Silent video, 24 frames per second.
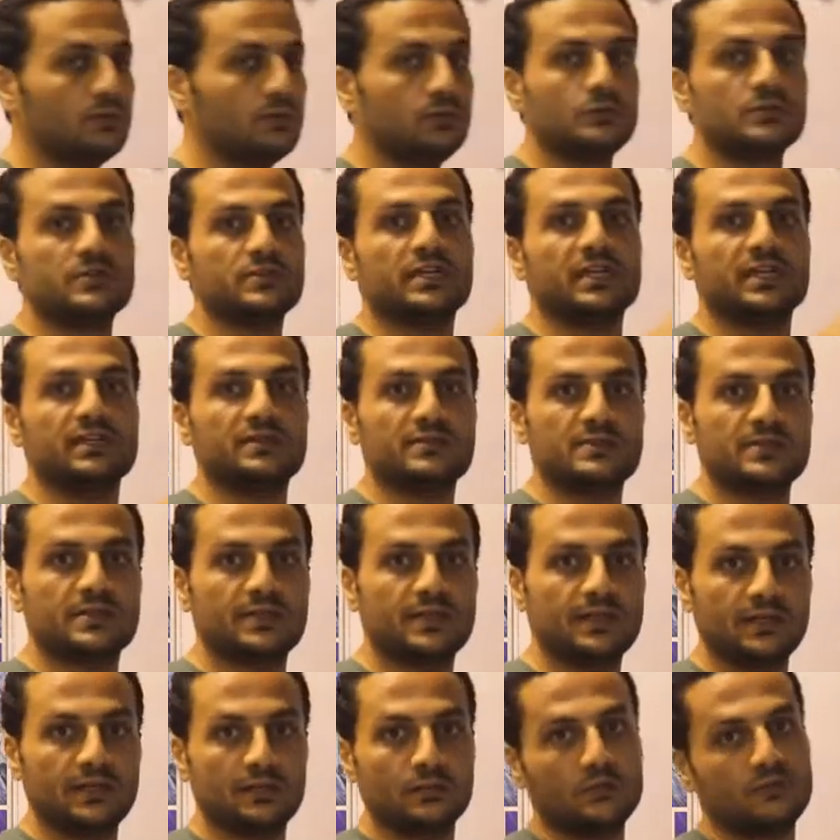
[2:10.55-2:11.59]
to the
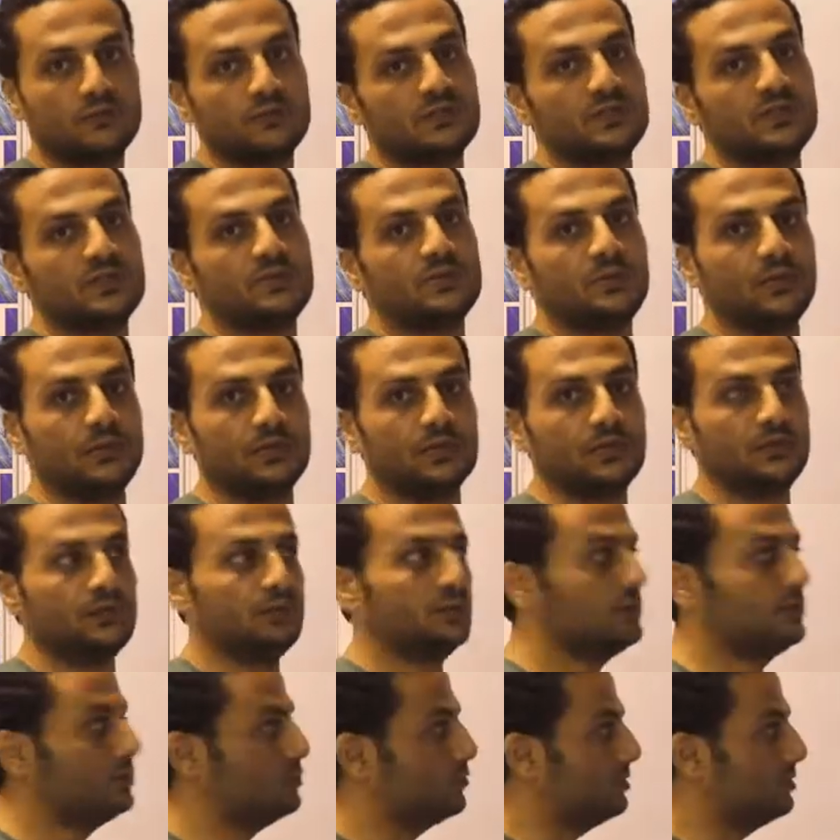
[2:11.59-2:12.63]
inside of this body,
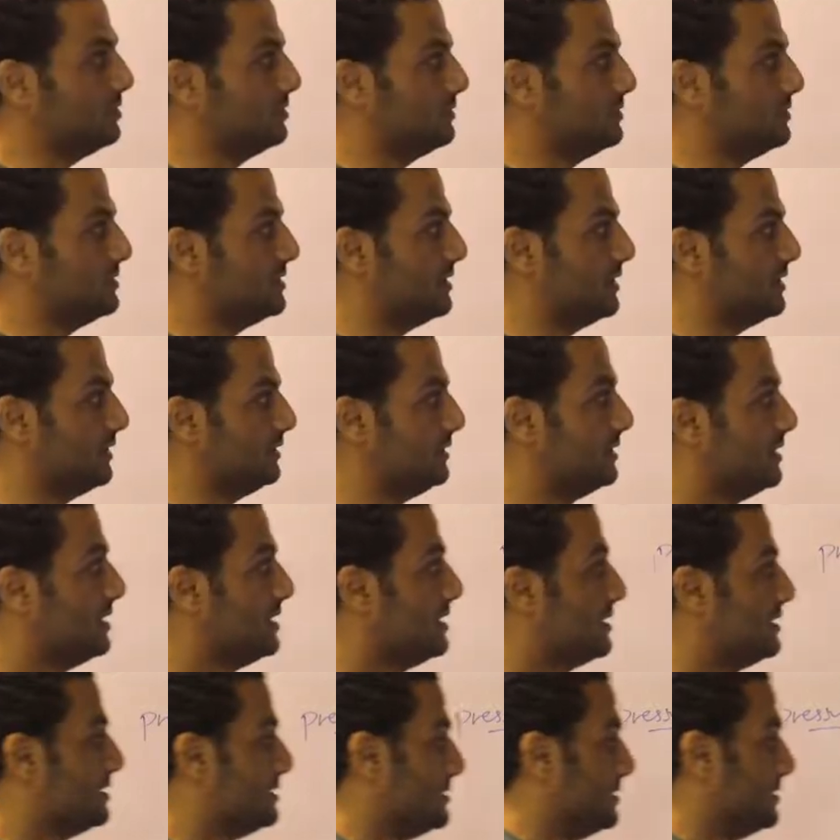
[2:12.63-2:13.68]
not to outside.
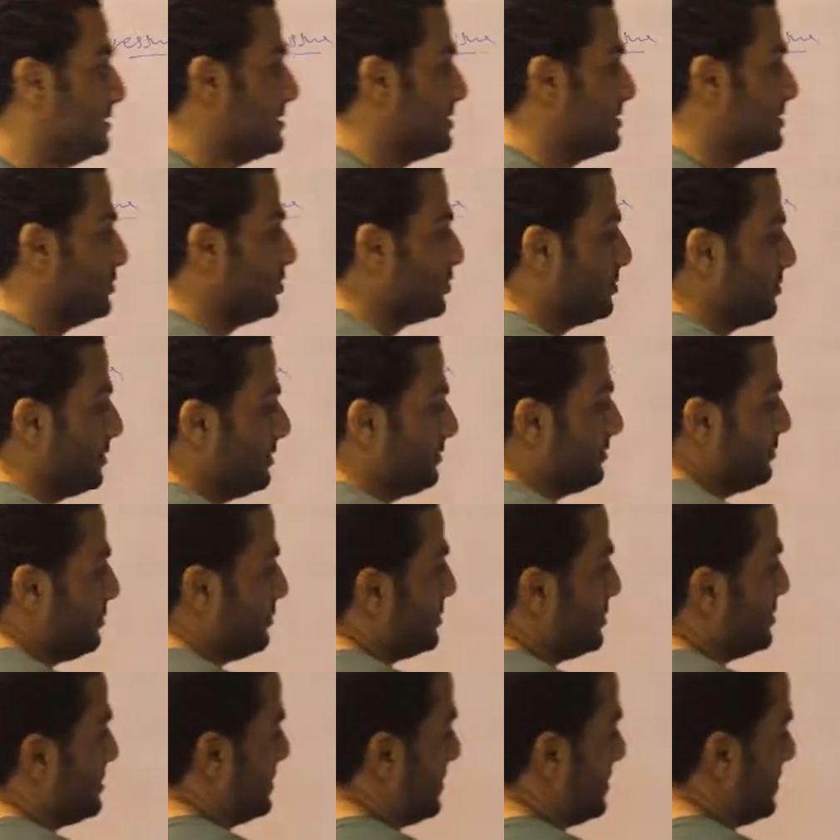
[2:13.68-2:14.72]
This normal
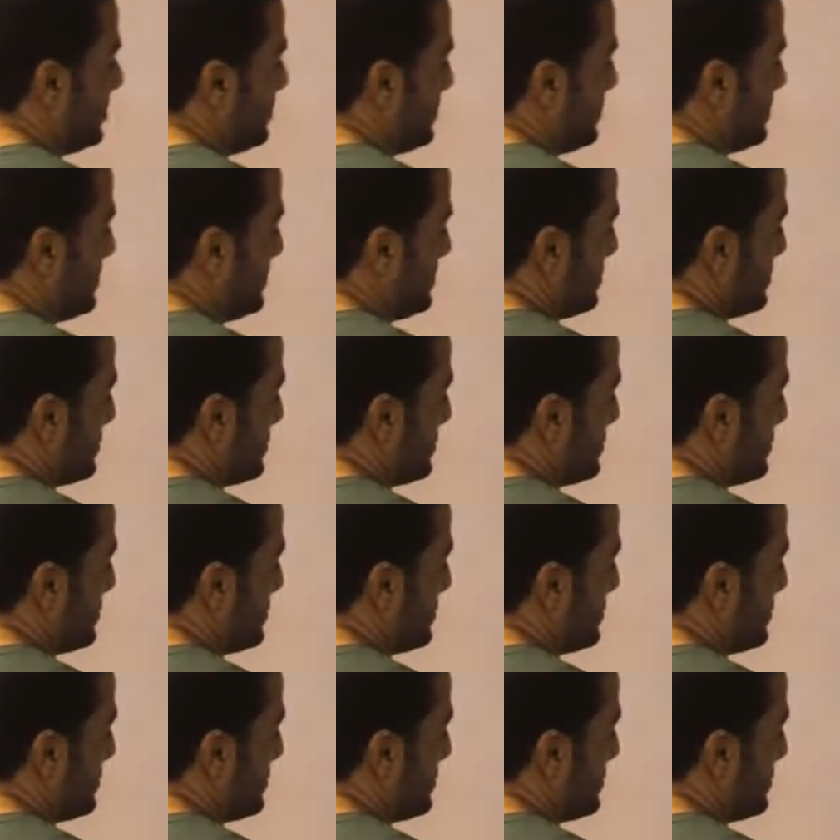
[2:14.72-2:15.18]
force actually